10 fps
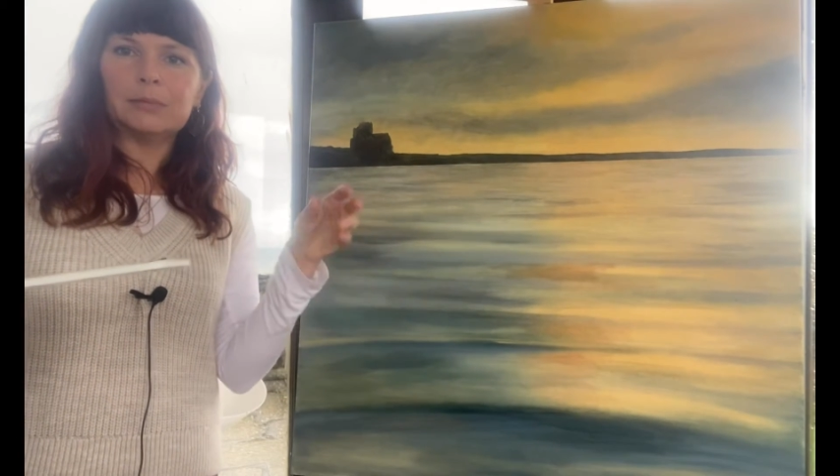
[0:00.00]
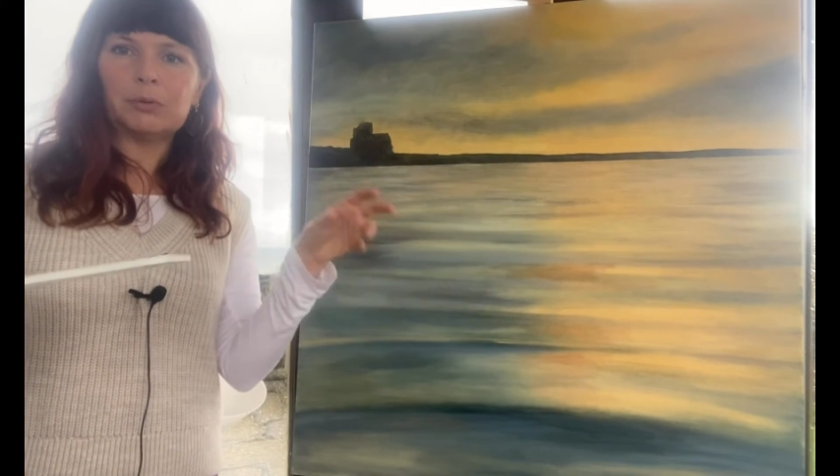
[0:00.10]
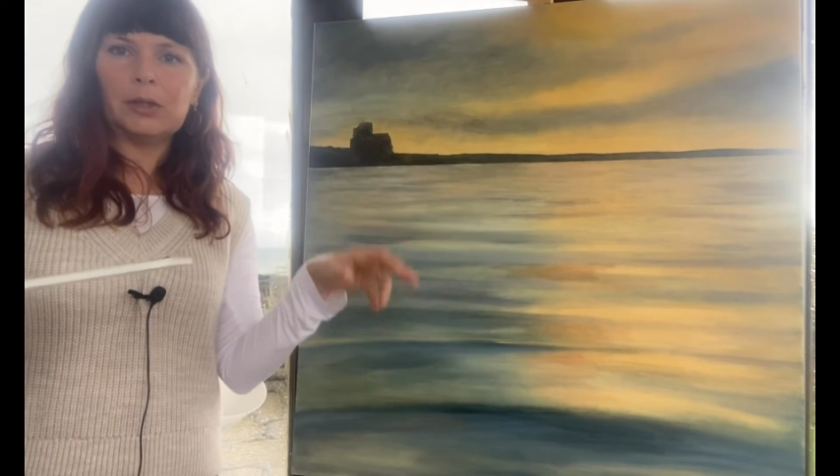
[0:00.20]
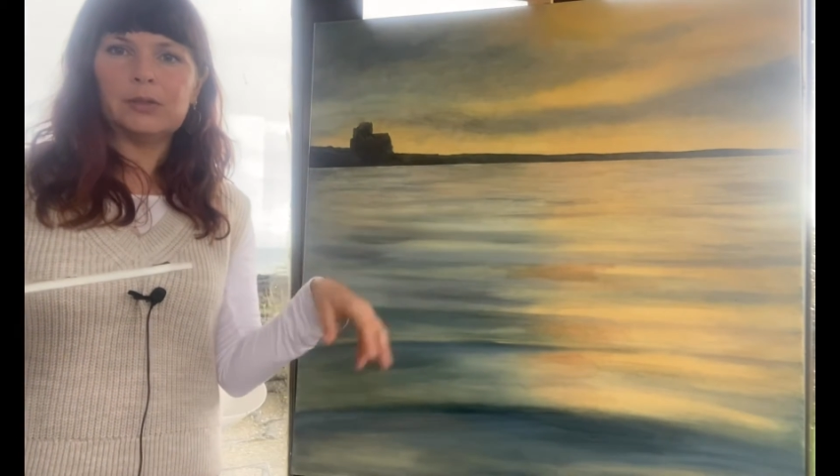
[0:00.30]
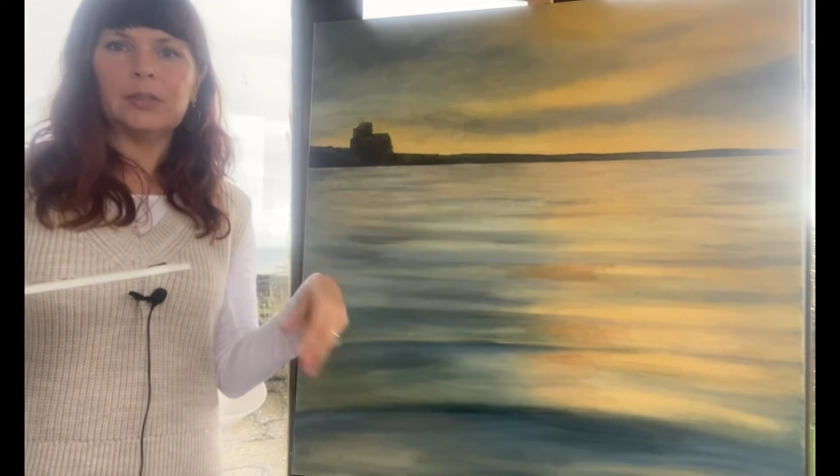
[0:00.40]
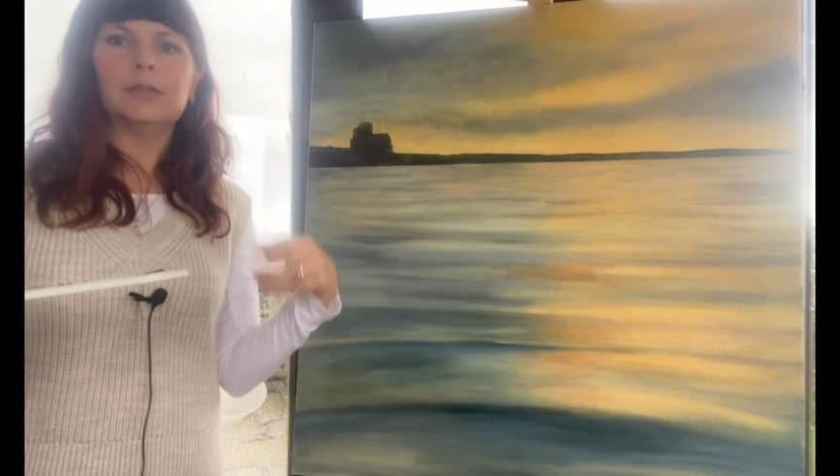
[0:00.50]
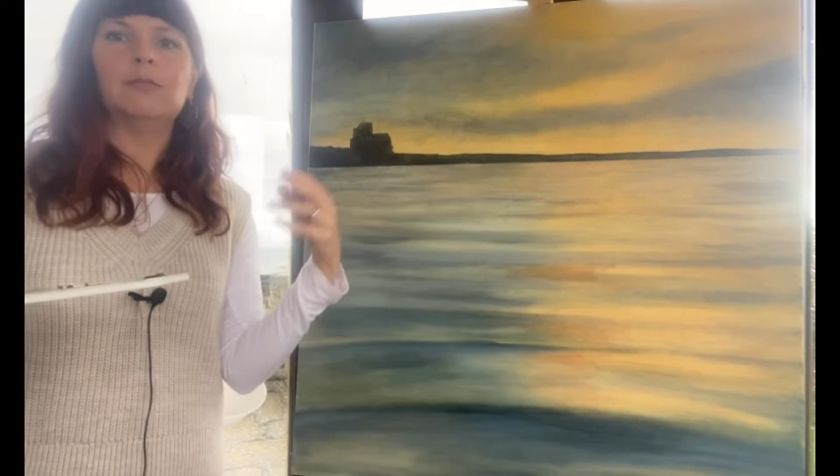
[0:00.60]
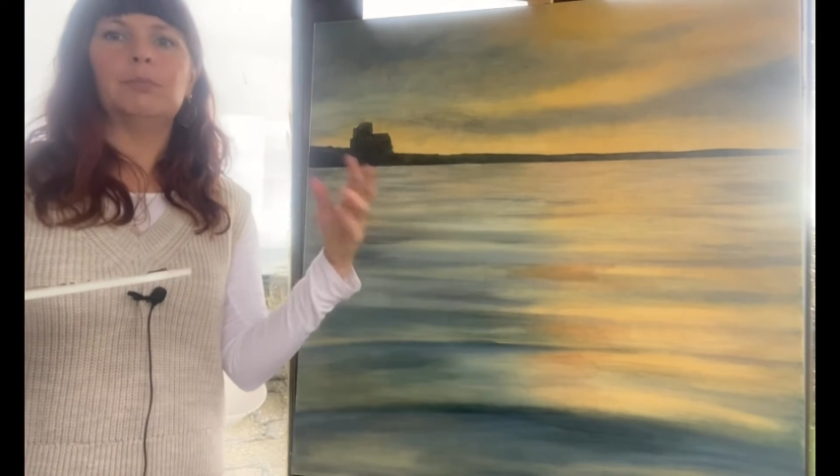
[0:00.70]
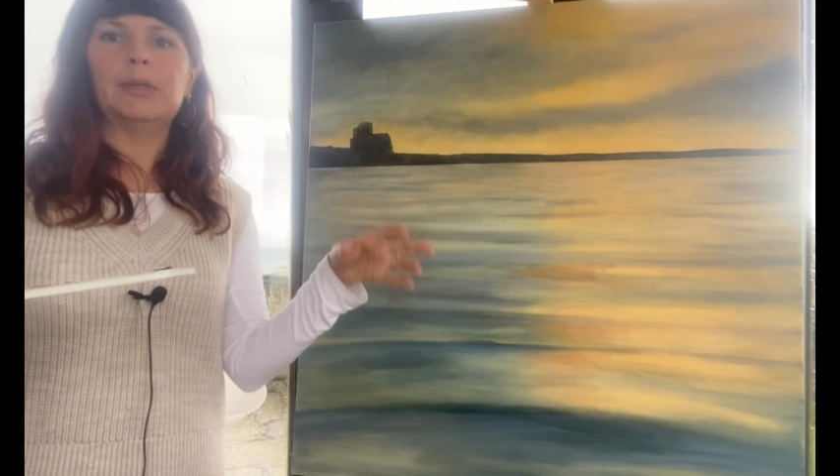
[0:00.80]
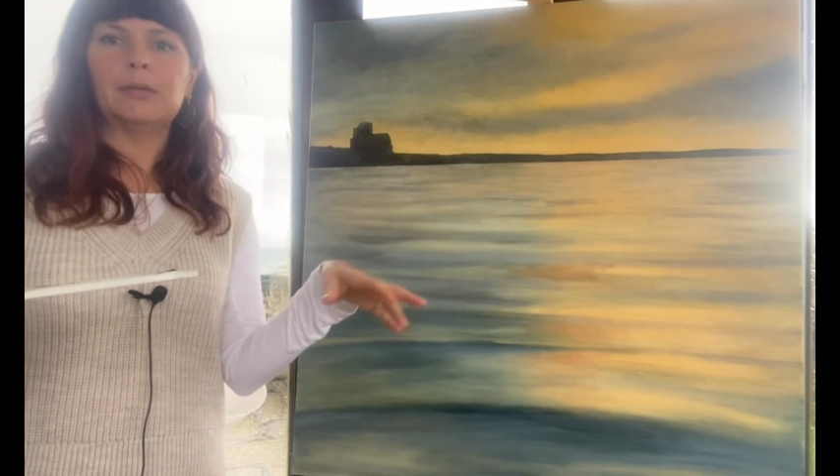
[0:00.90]
process
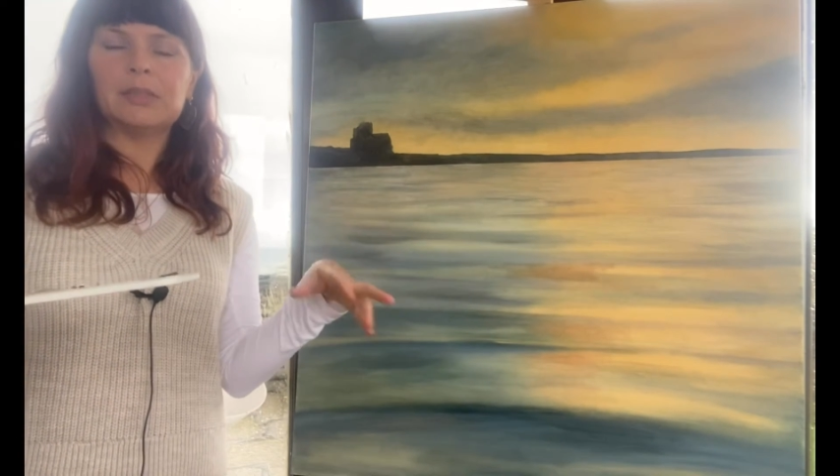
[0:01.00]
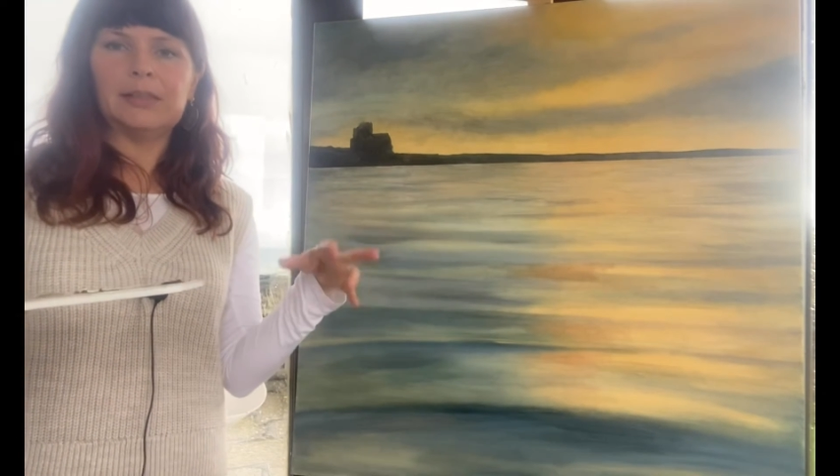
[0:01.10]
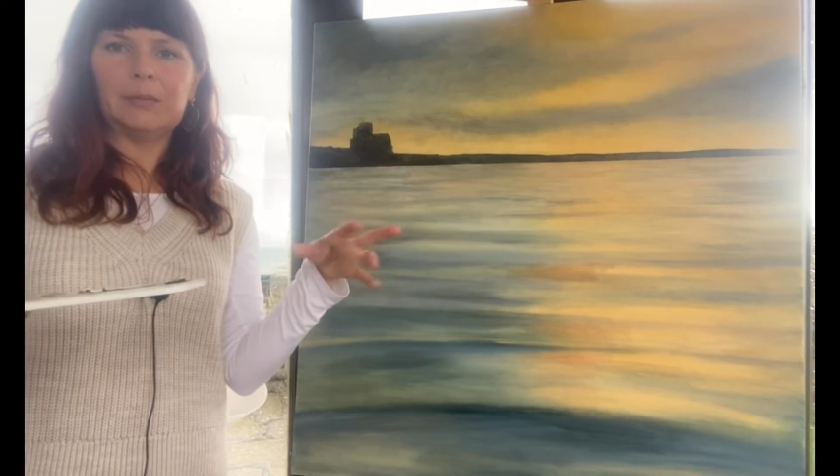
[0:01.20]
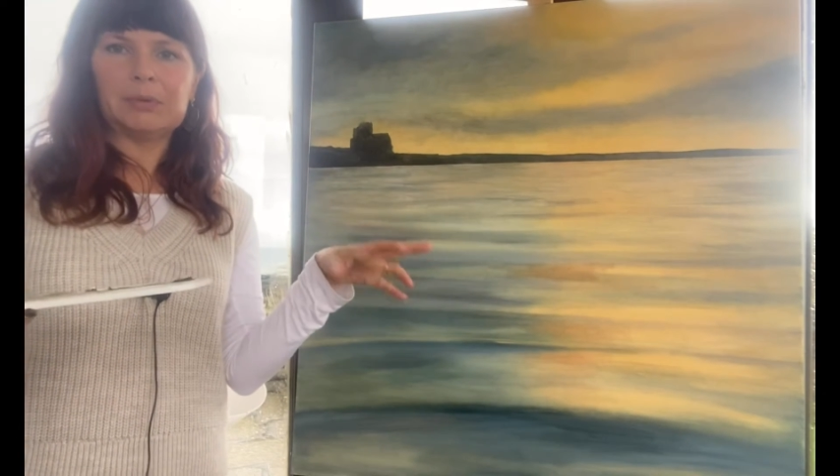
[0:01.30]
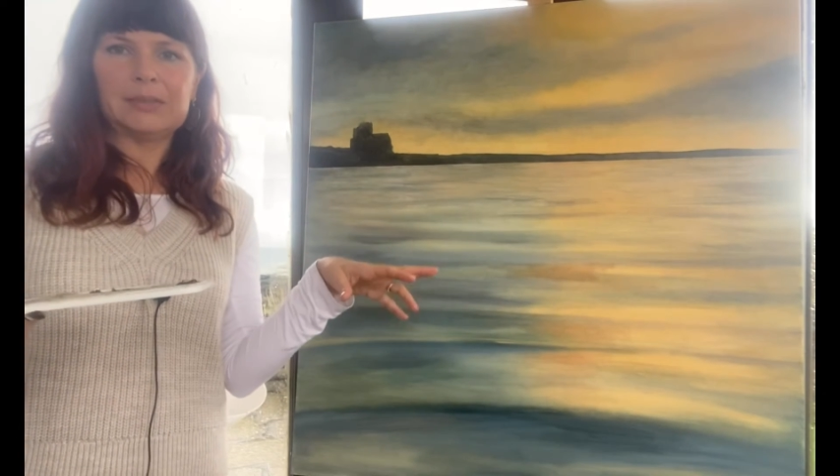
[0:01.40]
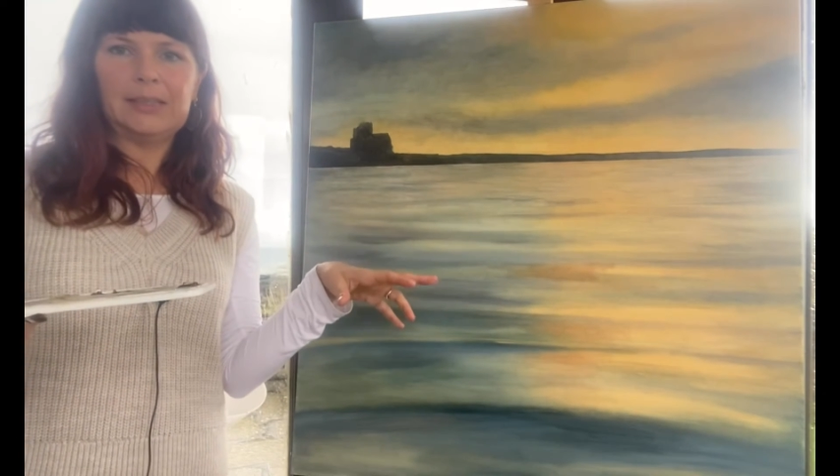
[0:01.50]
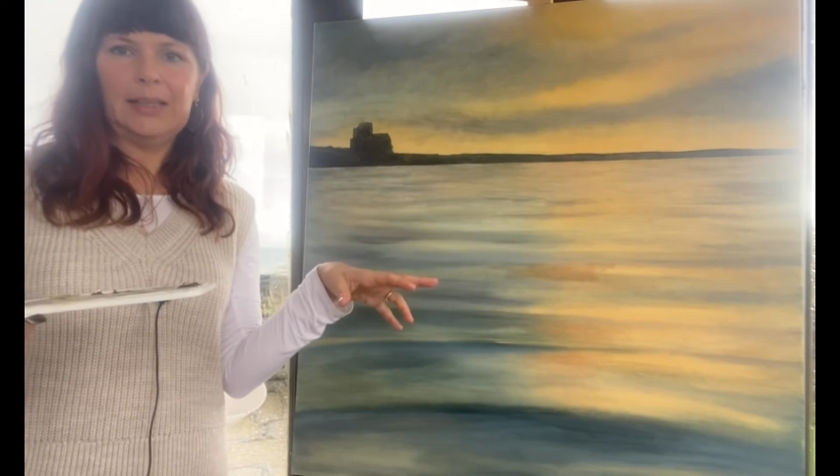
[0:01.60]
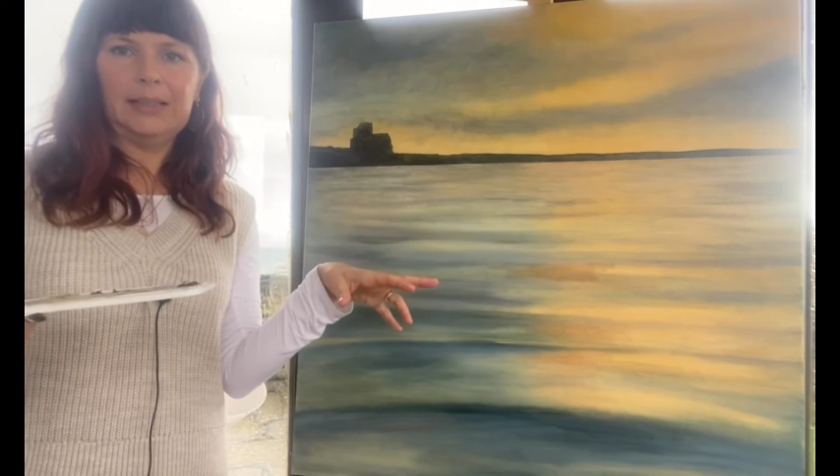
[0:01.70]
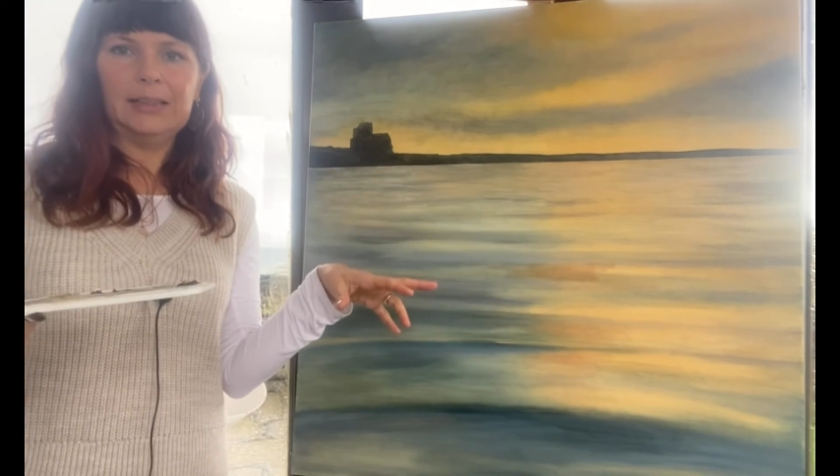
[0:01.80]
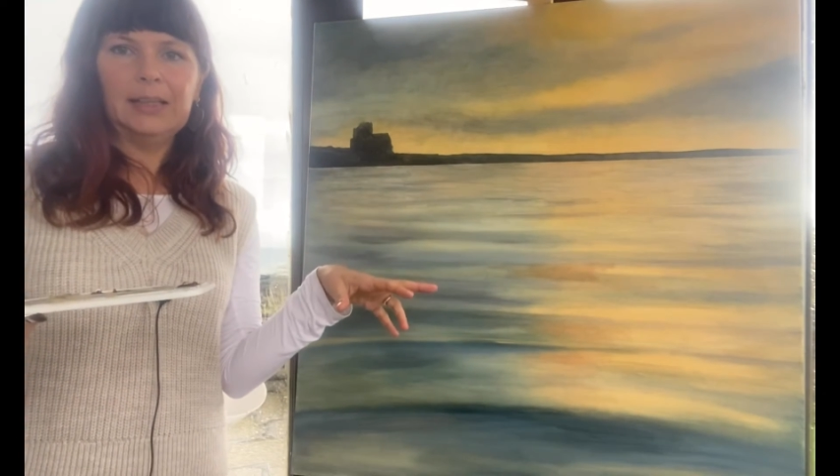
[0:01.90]
of building up a scene.